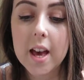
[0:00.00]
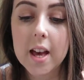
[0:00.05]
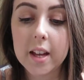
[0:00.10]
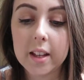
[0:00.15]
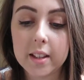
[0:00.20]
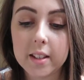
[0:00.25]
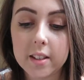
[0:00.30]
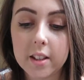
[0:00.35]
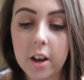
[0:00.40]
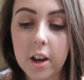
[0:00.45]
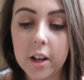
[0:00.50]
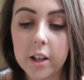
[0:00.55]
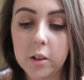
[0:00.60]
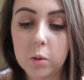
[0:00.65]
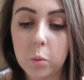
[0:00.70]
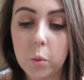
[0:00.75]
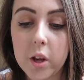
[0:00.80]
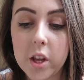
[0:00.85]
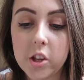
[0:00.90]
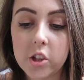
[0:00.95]
inside
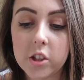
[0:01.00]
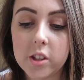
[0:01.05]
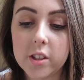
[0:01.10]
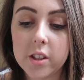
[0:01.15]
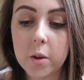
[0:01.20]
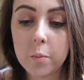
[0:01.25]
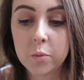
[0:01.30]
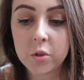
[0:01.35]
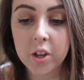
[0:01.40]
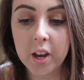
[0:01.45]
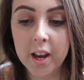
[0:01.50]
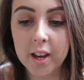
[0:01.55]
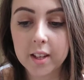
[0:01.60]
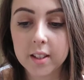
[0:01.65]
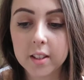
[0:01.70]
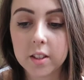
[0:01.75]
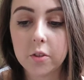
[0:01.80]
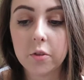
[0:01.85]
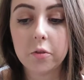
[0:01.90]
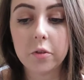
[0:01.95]
which
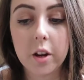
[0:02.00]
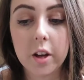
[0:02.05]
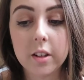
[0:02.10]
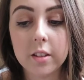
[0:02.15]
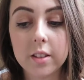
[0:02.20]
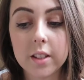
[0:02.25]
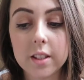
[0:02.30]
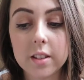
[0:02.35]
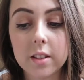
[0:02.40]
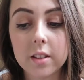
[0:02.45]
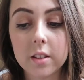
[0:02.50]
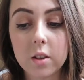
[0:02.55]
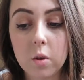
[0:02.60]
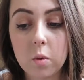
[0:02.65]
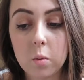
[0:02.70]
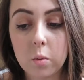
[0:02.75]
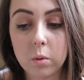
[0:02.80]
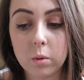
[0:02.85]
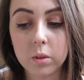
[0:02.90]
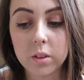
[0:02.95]
subjects float in
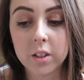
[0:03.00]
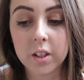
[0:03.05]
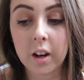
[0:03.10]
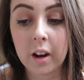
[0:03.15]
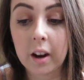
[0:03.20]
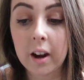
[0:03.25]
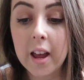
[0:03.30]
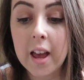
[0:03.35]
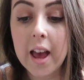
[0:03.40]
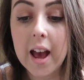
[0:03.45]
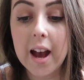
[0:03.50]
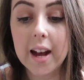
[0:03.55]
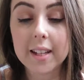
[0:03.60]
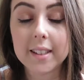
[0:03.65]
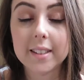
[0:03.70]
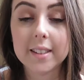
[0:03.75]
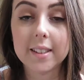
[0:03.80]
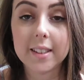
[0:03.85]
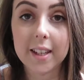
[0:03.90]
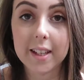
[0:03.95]
salt water
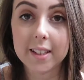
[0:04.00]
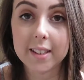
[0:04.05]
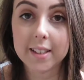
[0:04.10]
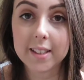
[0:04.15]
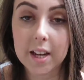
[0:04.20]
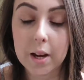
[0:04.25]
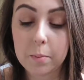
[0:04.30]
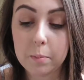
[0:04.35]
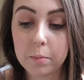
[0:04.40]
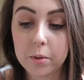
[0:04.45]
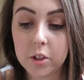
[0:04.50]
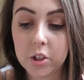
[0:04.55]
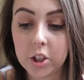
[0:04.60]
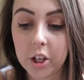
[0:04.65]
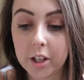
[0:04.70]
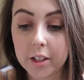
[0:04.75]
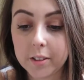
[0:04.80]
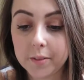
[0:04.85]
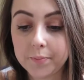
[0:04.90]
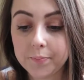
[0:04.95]
at skin
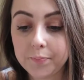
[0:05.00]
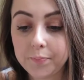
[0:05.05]
temperature.